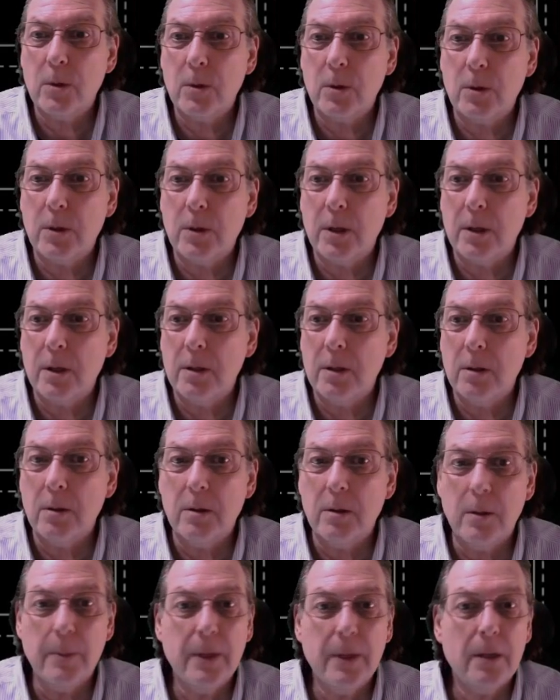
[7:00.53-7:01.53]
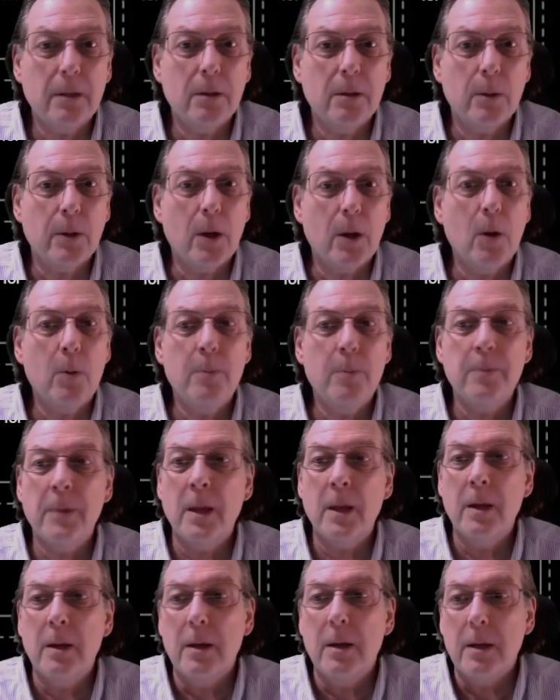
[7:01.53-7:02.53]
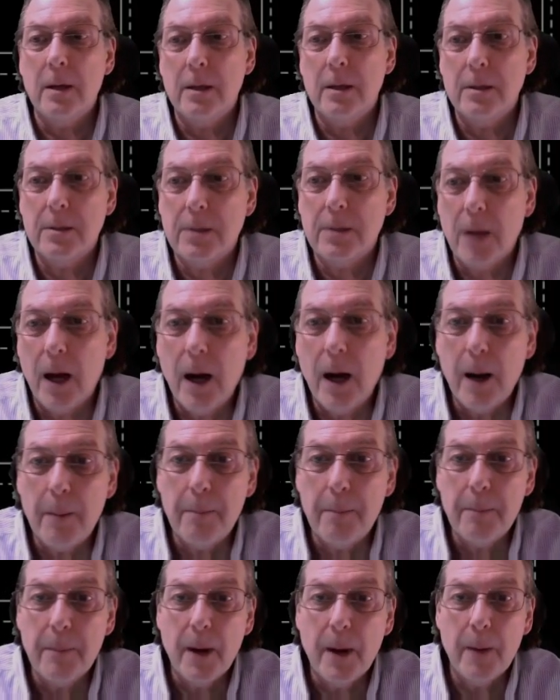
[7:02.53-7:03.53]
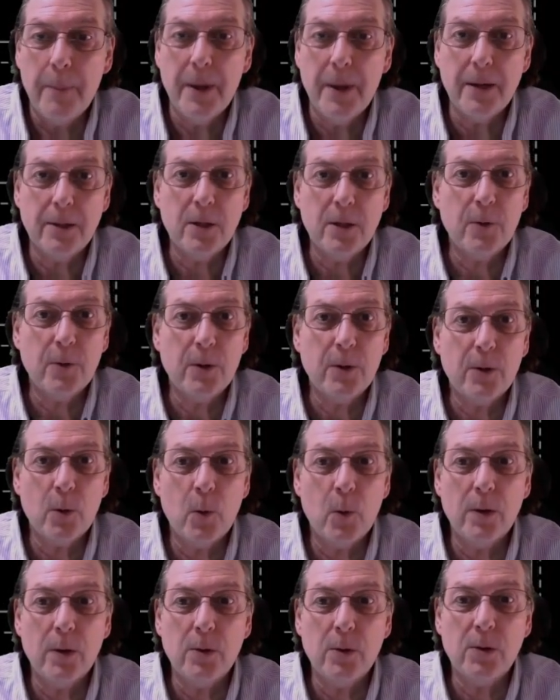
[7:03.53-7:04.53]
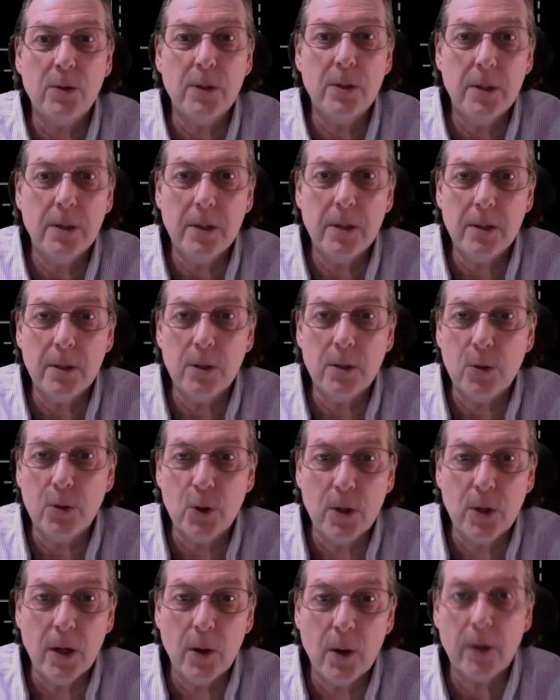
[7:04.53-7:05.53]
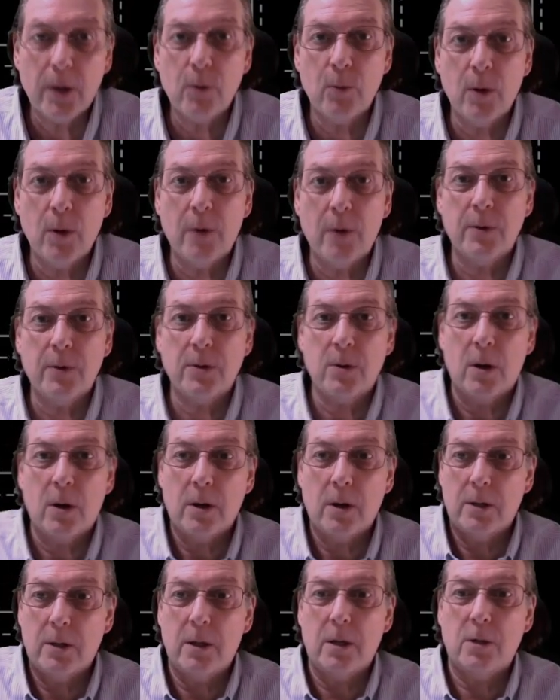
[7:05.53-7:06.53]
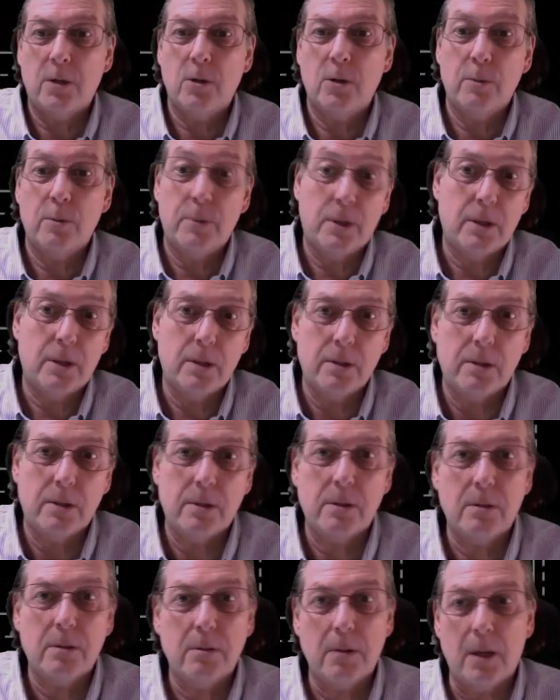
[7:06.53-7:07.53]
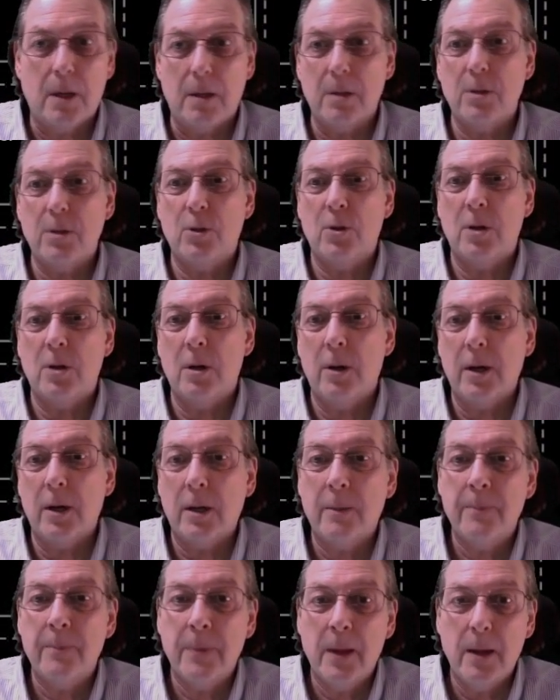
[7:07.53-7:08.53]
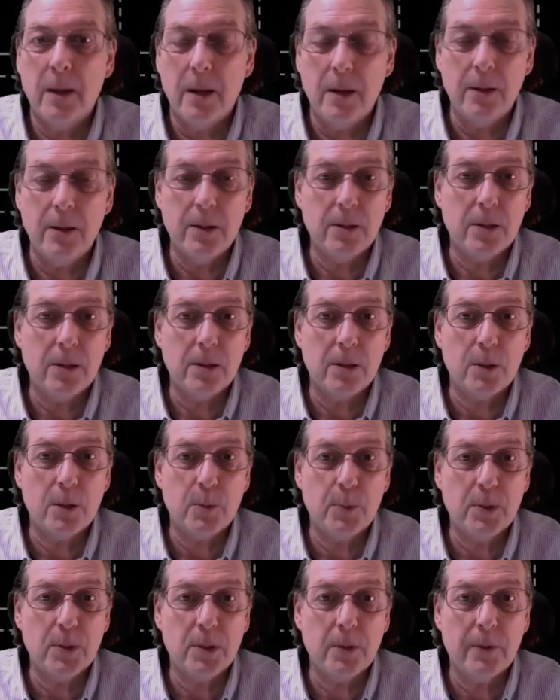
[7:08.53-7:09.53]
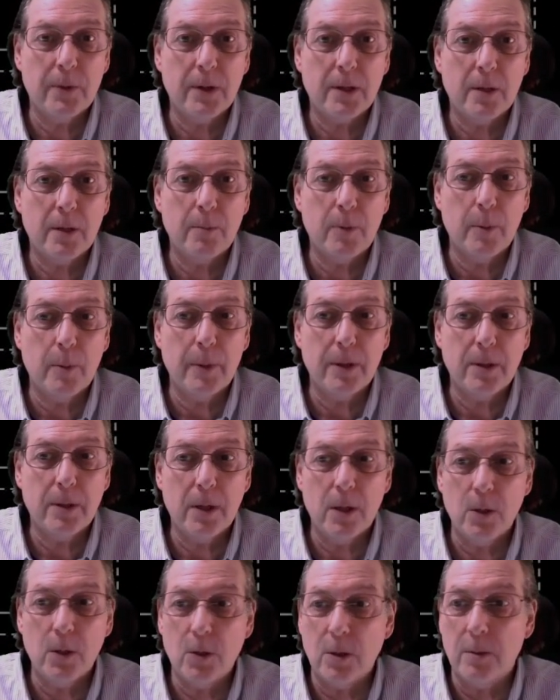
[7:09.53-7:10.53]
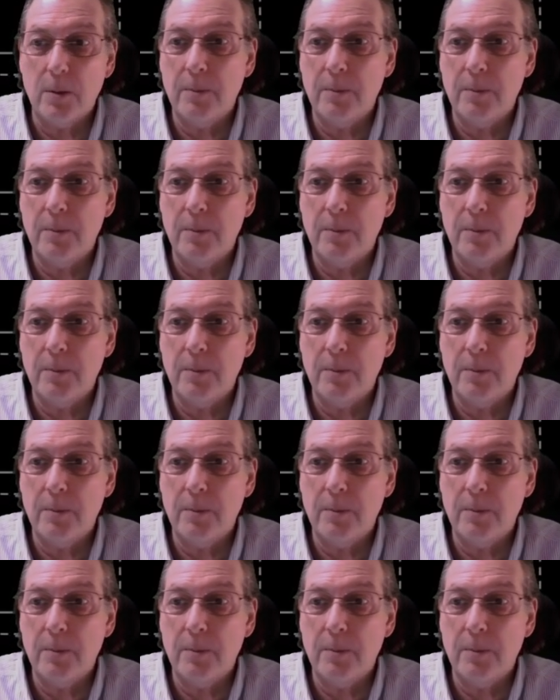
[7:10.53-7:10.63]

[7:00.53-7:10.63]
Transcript: get here in a minute, here we go, is um, a bit different than what you see in the generic reference architecture, because that is generic and this is a specific implementation.